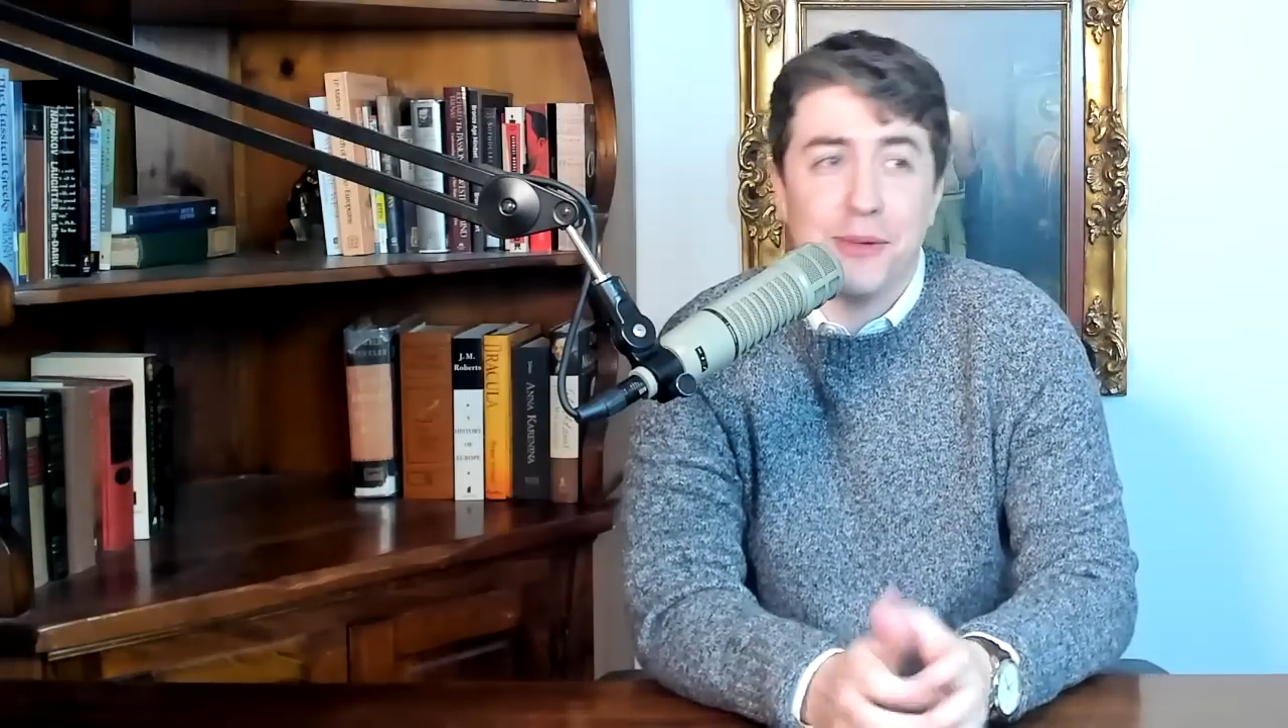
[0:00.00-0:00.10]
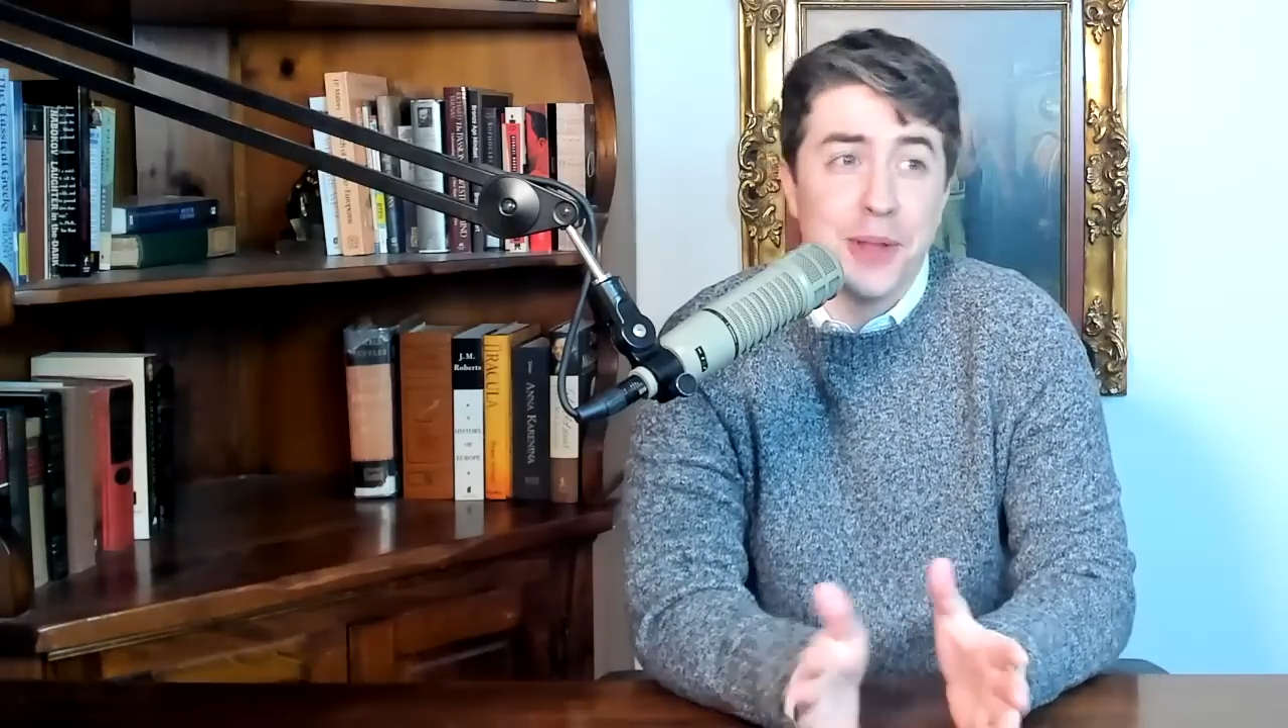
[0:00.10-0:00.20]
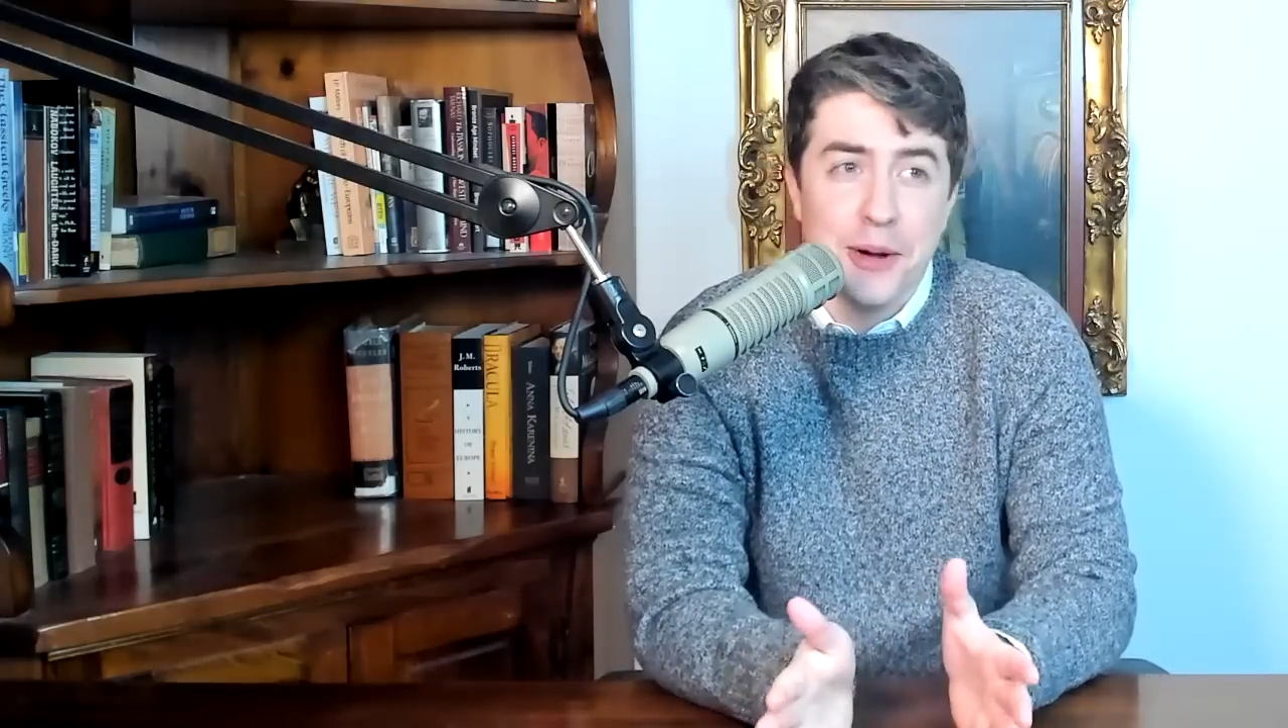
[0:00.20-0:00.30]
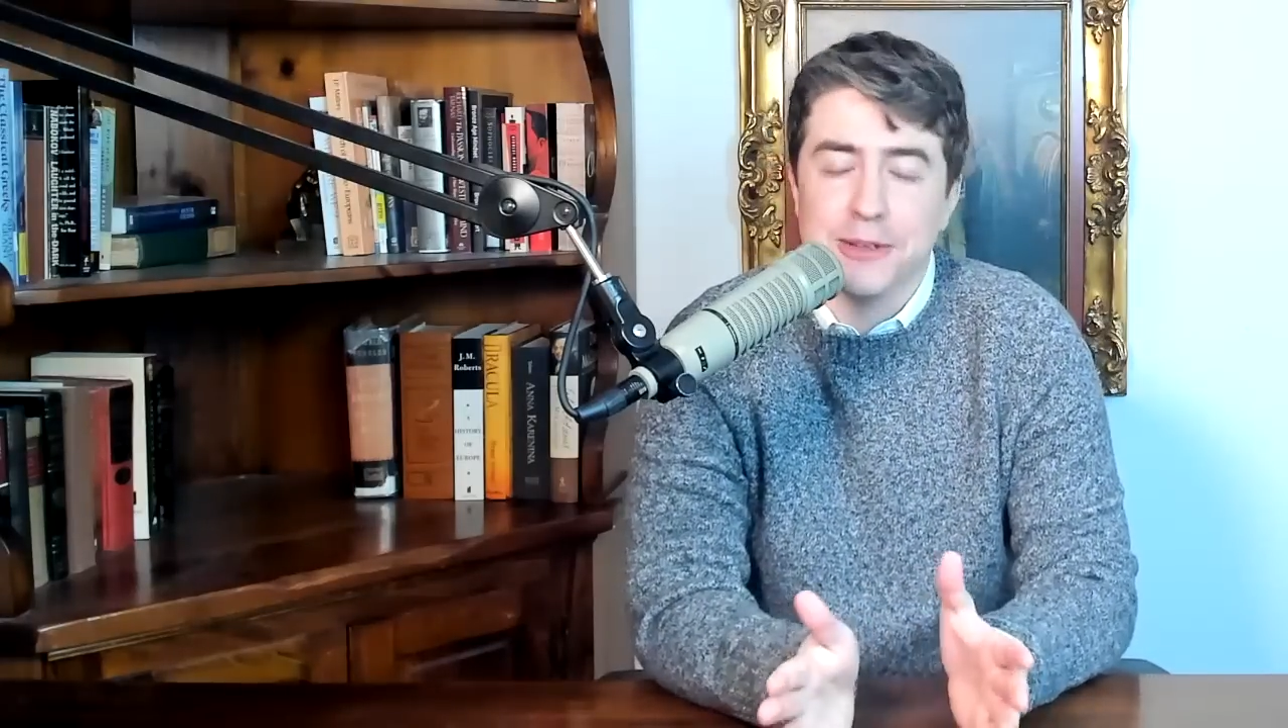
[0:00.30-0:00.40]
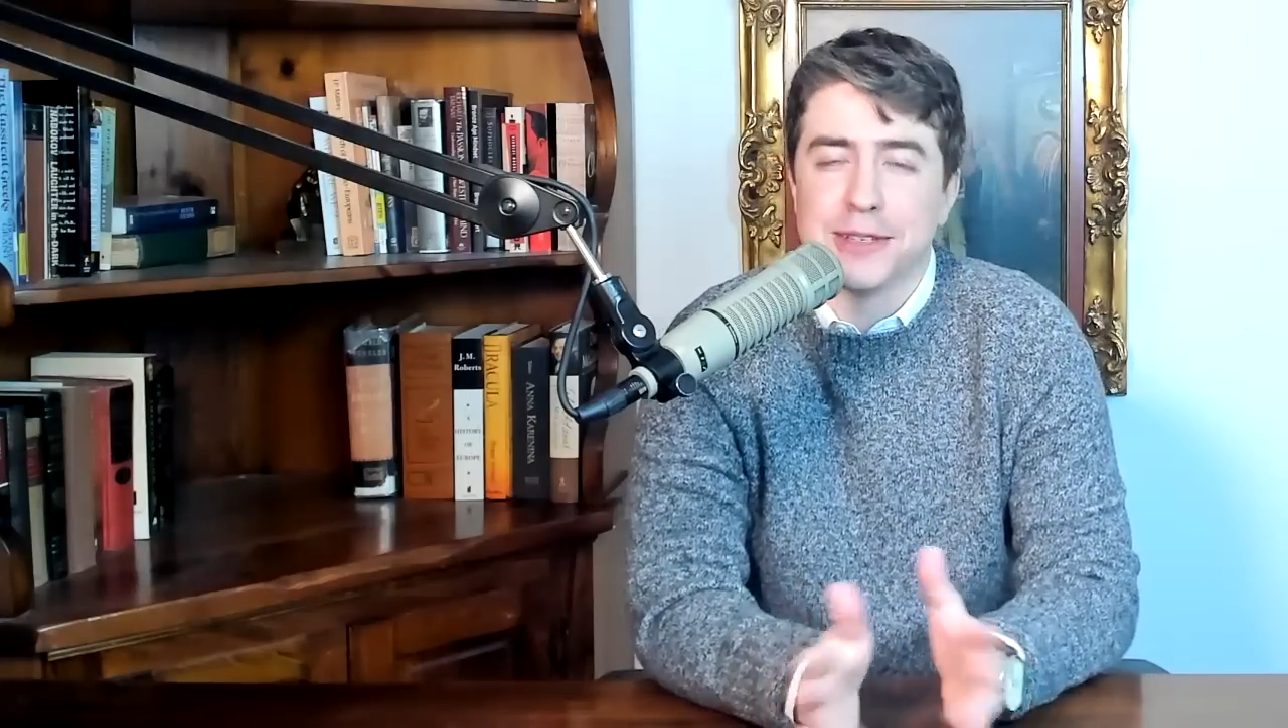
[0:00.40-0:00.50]

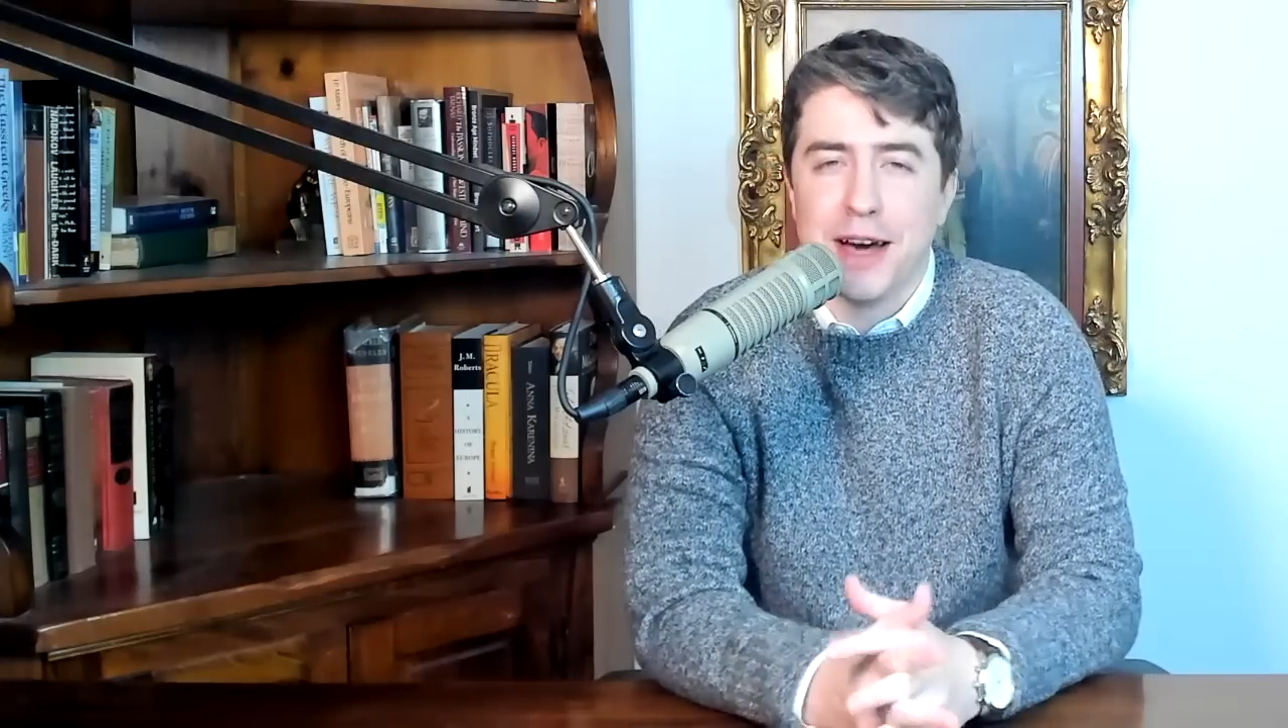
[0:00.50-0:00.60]
well, that was